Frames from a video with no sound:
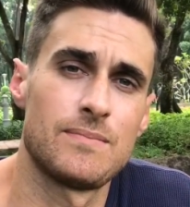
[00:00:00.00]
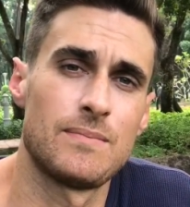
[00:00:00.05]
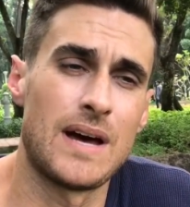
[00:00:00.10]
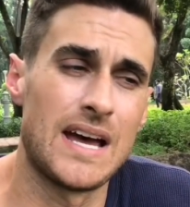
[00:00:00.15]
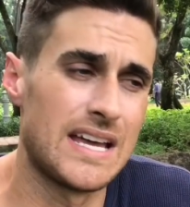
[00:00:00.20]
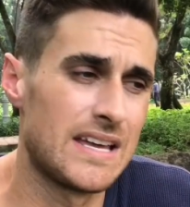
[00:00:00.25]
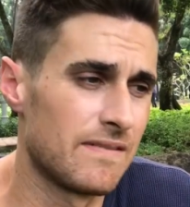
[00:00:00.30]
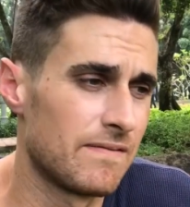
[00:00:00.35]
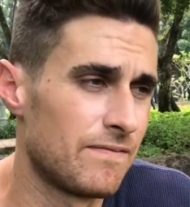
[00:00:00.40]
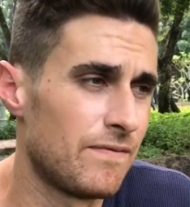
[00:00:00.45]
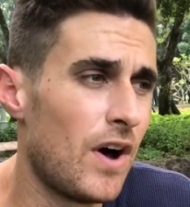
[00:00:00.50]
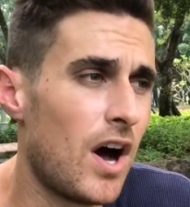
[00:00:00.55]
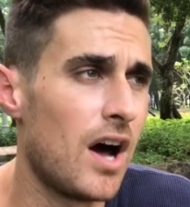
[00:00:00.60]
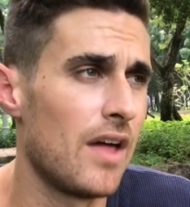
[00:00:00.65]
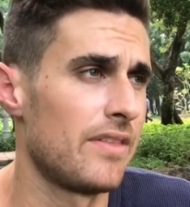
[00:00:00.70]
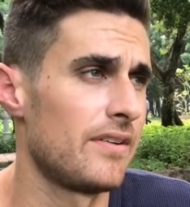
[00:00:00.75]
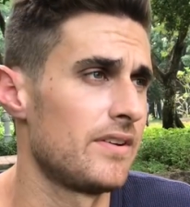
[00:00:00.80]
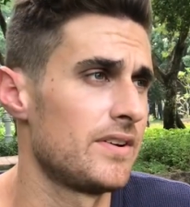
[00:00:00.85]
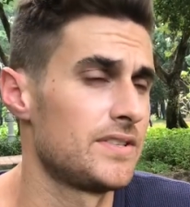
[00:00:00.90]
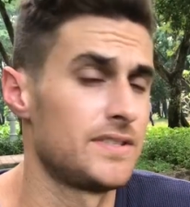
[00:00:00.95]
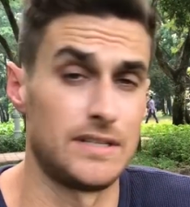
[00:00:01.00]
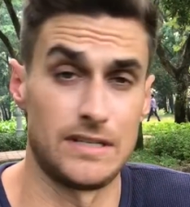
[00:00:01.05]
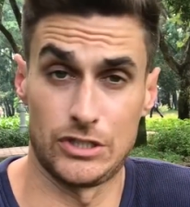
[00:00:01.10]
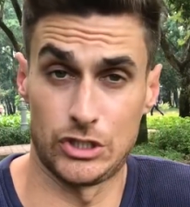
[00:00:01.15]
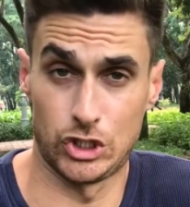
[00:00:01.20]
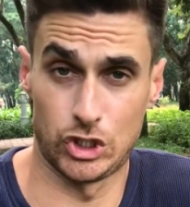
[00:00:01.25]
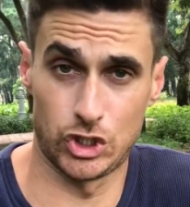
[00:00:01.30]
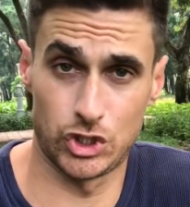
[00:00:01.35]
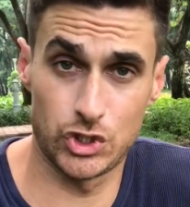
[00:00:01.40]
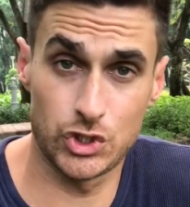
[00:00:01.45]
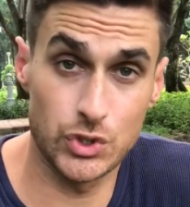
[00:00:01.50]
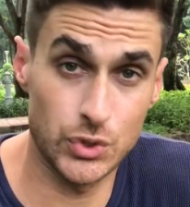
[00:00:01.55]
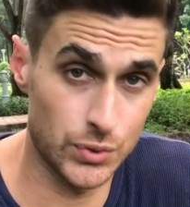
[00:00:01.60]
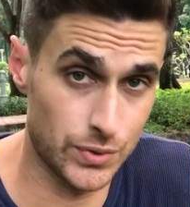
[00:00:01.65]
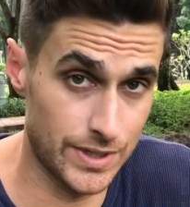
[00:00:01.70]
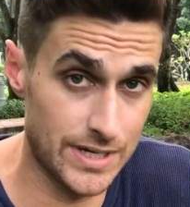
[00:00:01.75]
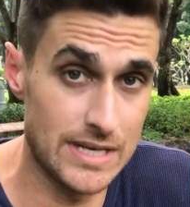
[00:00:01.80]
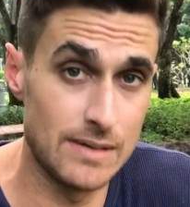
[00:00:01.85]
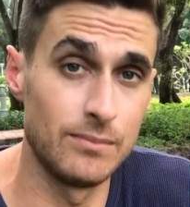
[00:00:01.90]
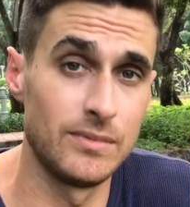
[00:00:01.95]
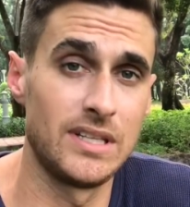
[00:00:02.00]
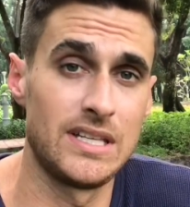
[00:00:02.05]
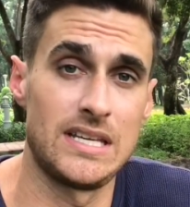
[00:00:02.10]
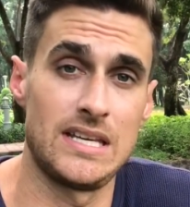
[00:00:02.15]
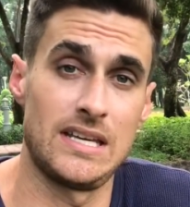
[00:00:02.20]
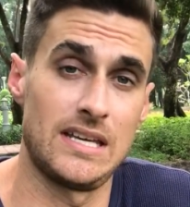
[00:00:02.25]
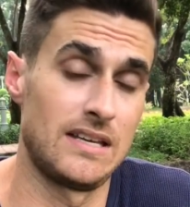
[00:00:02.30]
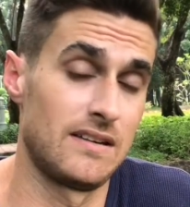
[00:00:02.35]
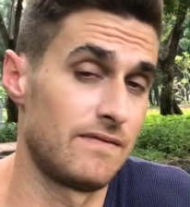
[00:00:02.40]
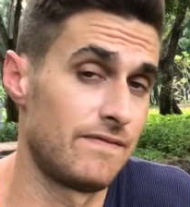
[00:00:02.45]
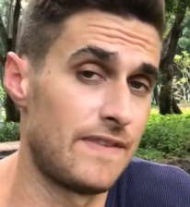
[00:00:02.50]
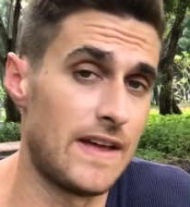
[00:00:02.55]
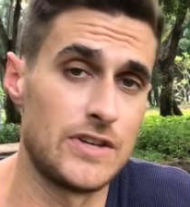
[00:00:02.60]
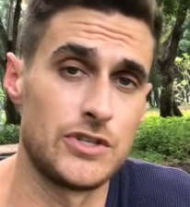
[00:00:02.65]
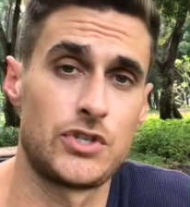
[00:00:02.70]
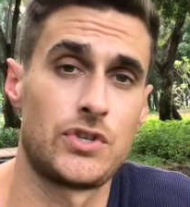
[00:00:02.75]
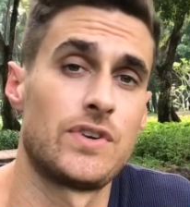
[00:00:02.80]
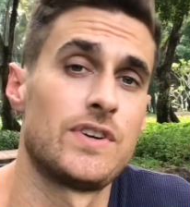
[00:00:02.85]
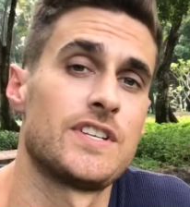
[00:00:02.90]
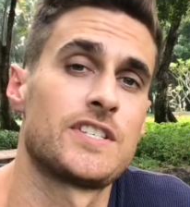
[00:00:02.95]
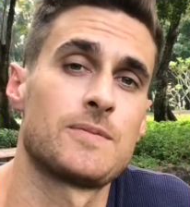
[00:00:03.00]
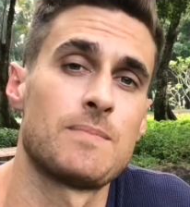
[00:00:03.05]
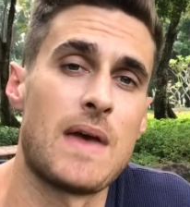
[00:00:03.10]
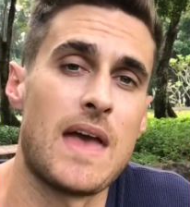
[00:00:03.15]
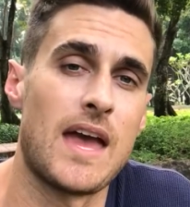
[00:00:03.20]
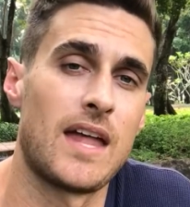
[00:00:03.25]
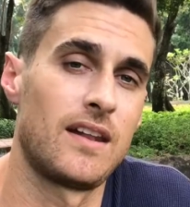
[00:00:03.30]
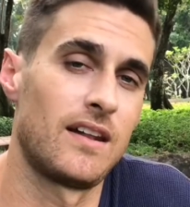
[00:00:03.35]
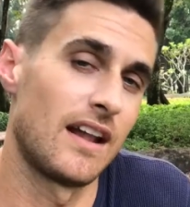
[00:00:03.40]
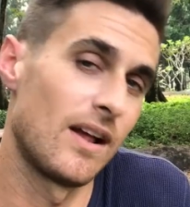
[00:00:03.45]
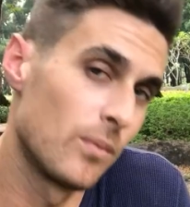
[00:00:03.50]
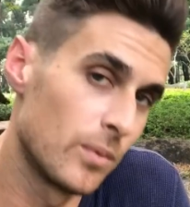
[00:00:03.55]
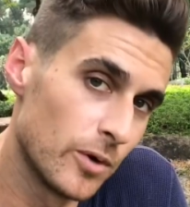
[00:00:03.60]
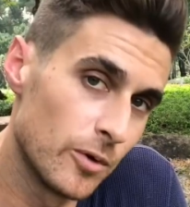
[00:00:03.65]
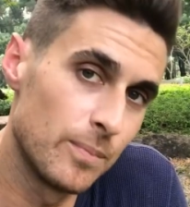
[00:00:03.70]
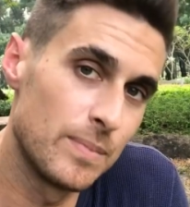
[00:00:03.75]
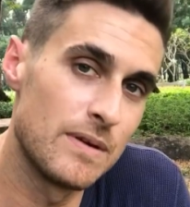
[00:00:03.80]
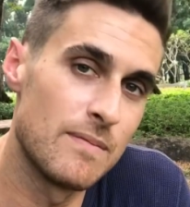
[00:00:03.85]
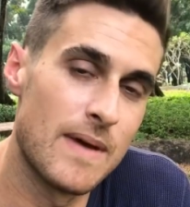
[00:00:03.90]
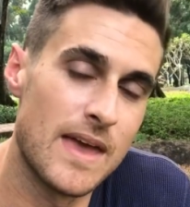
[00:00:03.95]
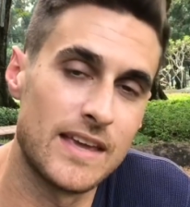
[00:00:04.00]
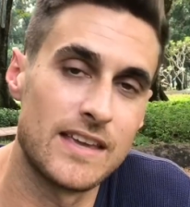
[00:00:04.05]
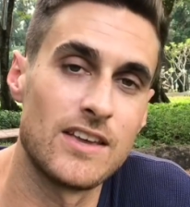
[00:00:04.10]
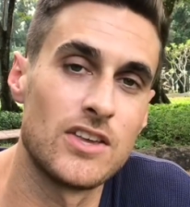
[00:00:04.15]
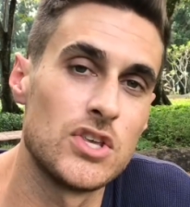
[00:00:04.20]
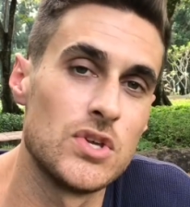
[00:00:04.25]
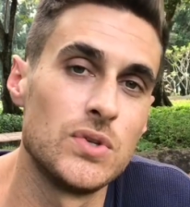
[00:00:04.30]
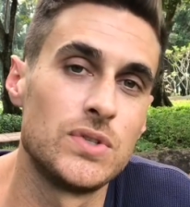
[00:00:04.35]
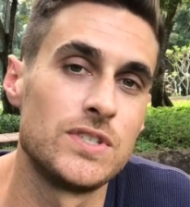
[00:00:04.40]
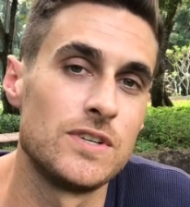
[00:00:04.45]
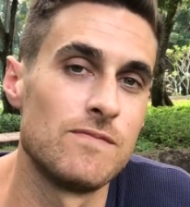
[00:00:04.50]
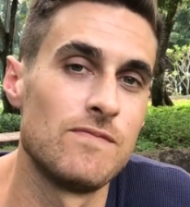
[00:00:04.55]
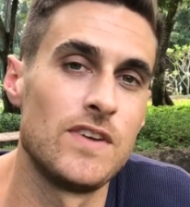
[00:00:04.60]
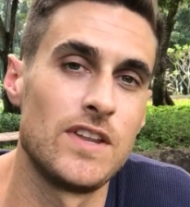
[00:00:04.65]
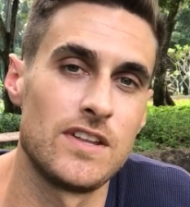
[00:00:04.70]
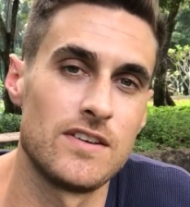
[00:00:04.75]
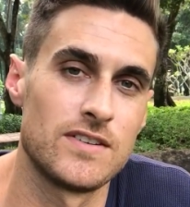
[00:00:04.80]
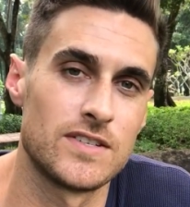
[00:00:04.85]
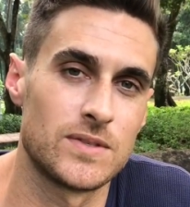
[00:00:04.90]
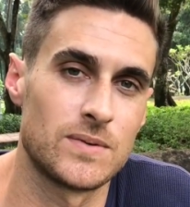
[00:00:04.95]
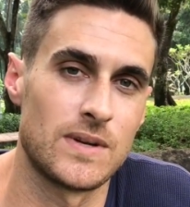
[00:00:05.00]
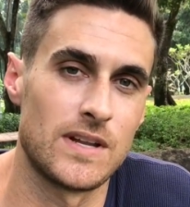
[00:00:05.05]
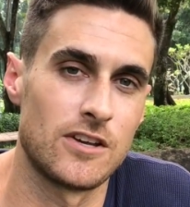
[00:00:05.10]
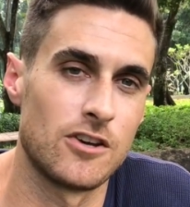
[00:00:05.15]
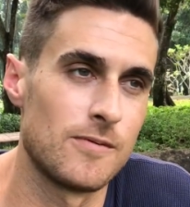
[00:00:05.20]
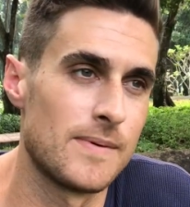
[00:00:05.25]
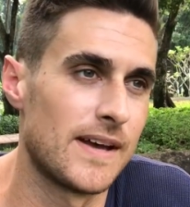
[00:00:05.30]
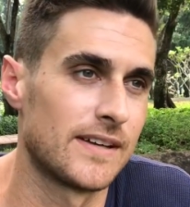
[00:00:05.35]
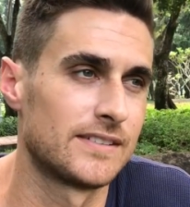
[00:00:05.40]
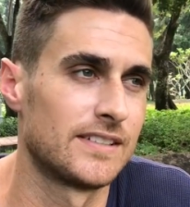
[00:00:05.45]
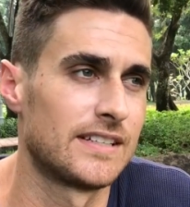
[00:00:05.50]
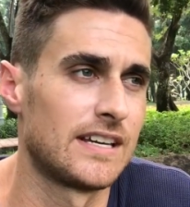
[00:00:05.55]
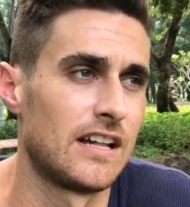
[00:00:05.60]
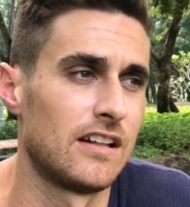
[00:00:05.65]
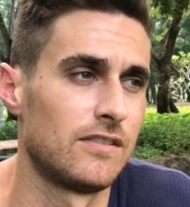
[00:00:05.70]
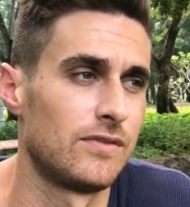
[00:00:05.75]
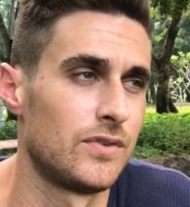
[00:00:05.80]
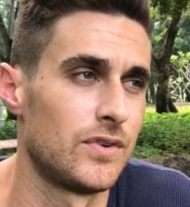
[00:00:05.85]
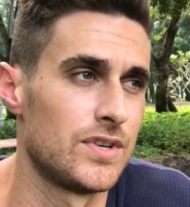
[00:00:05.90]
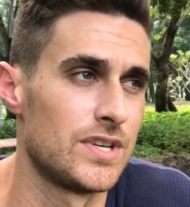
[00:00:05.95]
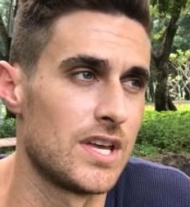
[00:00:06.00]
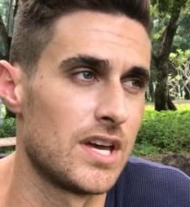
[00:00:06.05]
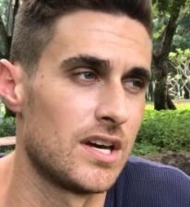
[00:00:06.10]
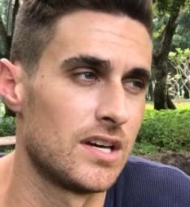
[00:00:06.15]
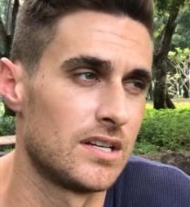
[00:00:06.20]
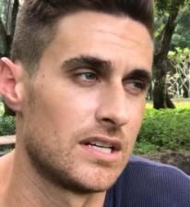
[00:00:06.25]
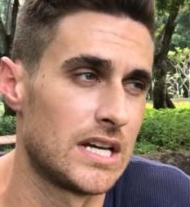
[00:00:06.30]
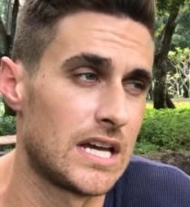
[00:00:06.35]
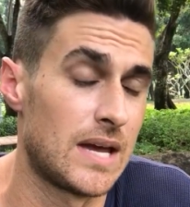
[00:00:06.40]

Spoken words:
My father is an extremely adventurous man, and I will be making YouTube videos when I go back to California.